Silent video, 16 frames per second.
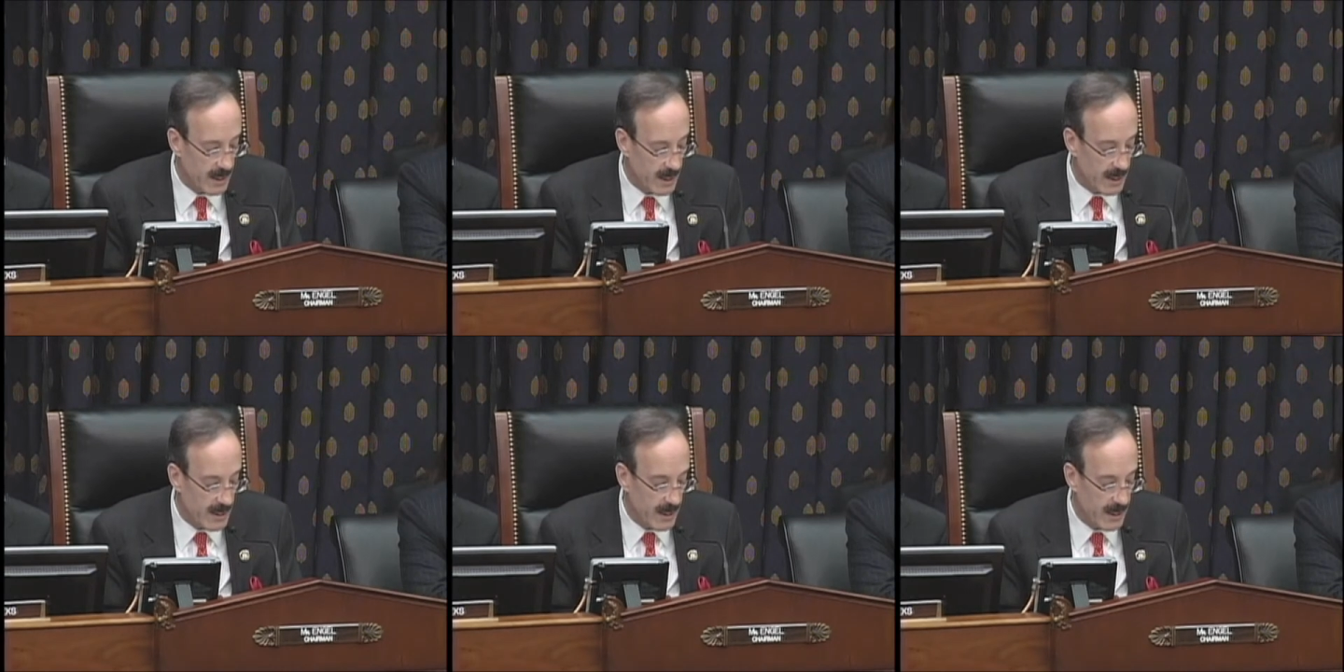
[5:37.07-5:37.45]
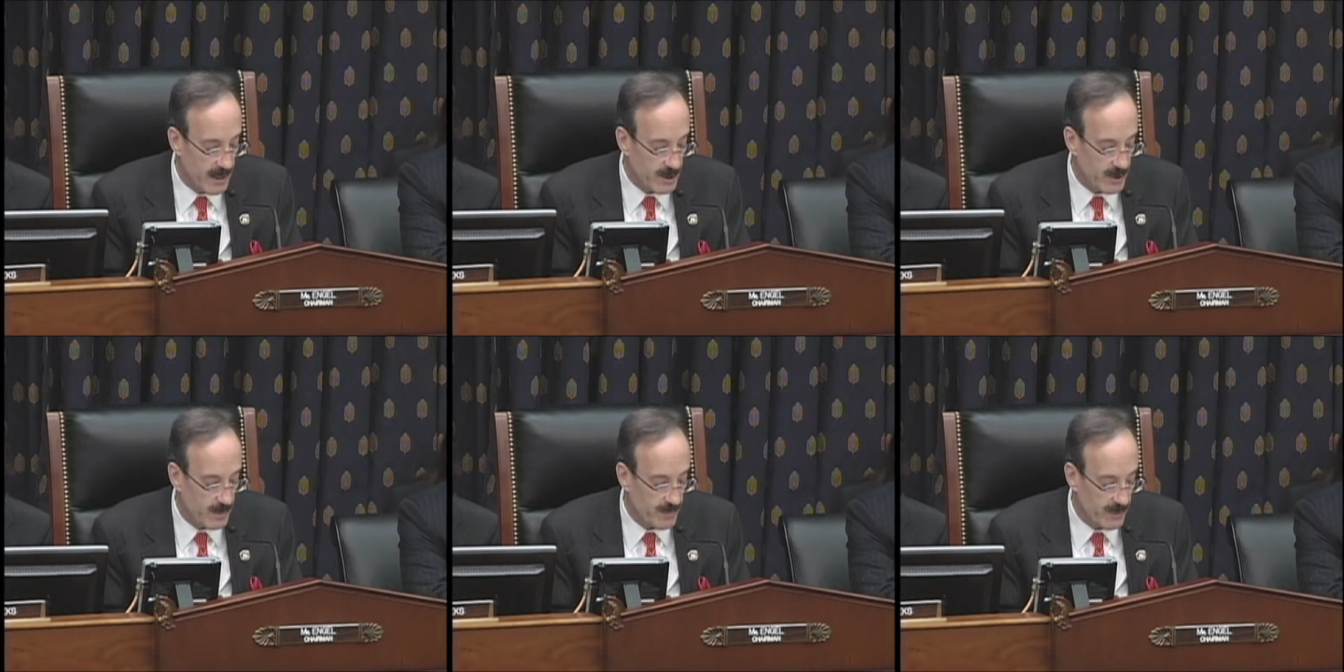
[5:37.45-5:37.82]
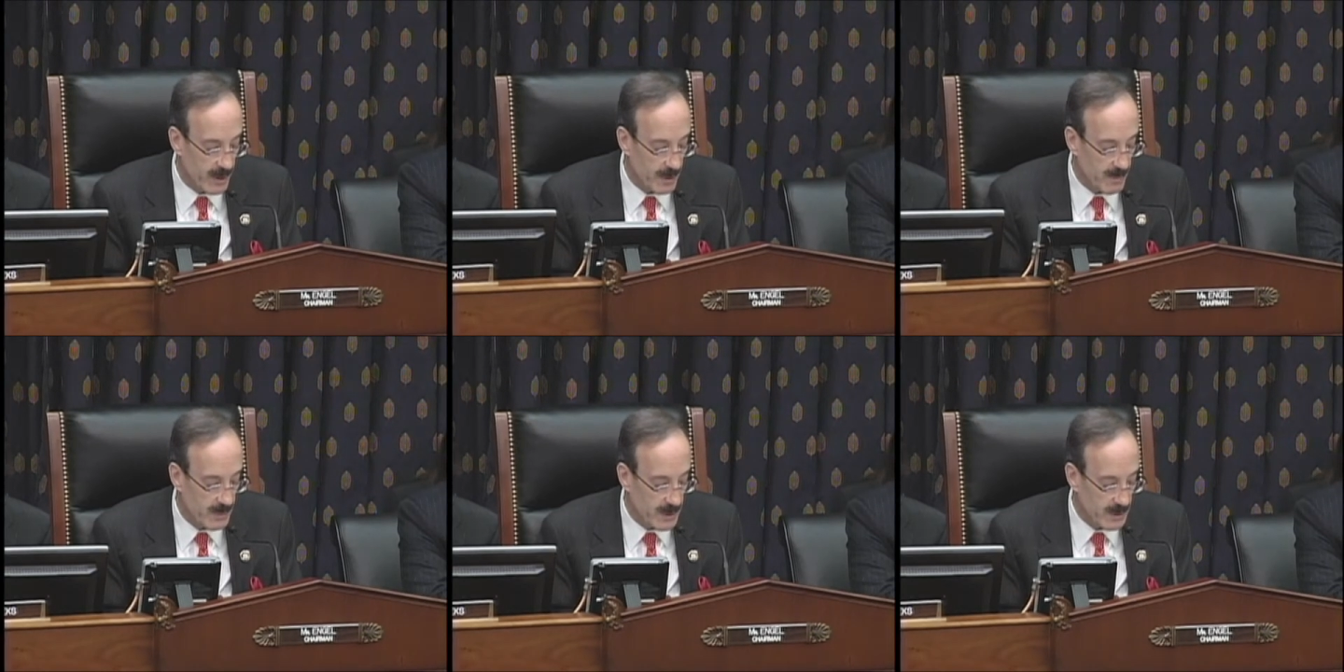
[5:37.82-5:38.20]
and Haitian
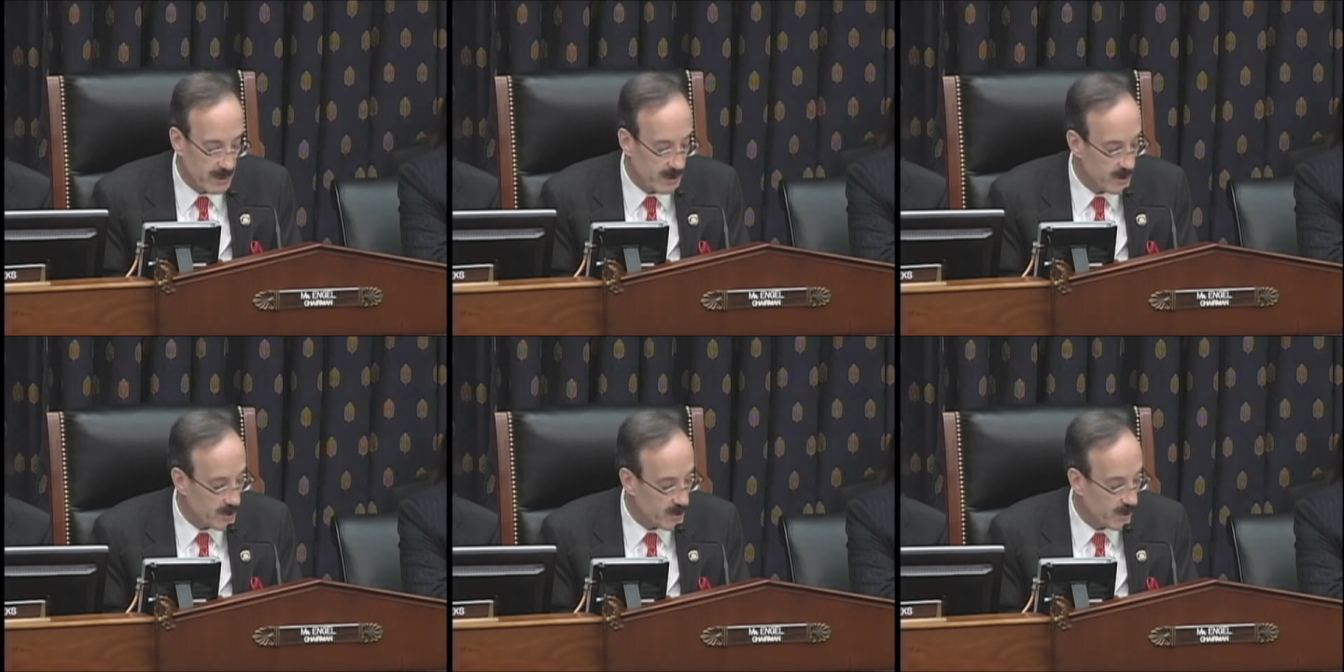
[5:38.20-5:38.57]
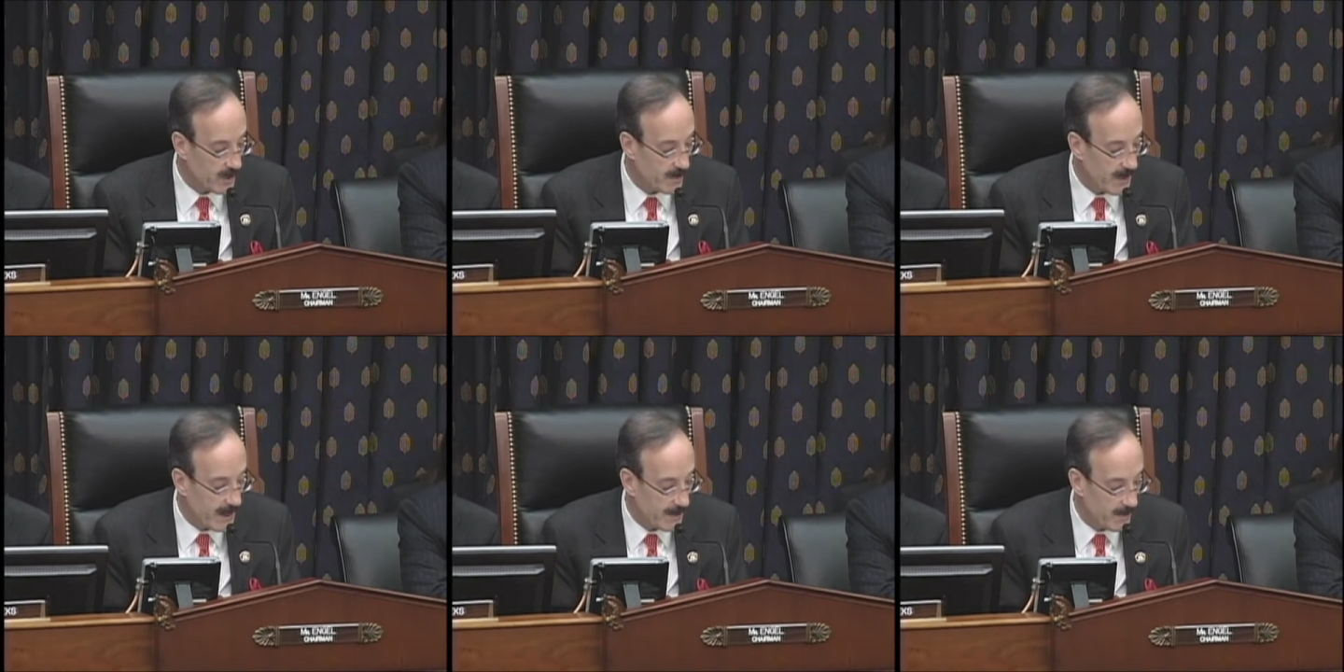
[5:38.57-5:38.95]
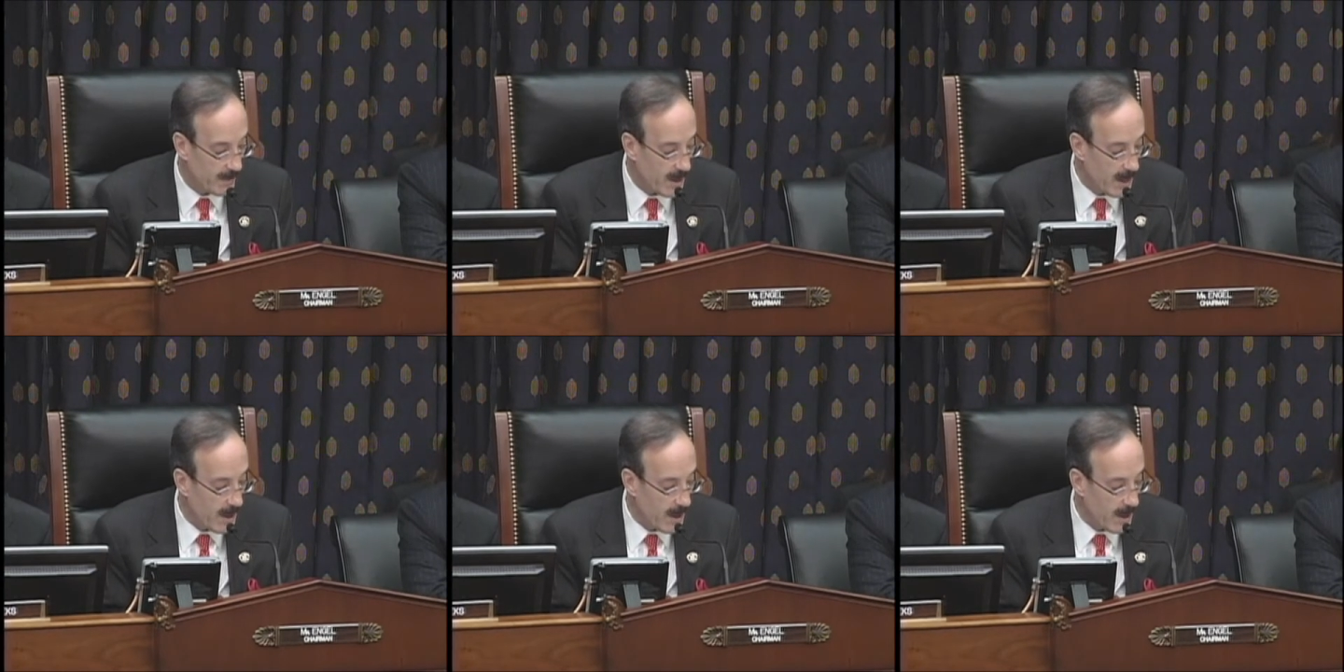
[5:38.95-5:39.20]
Prime Minister Jean-Marc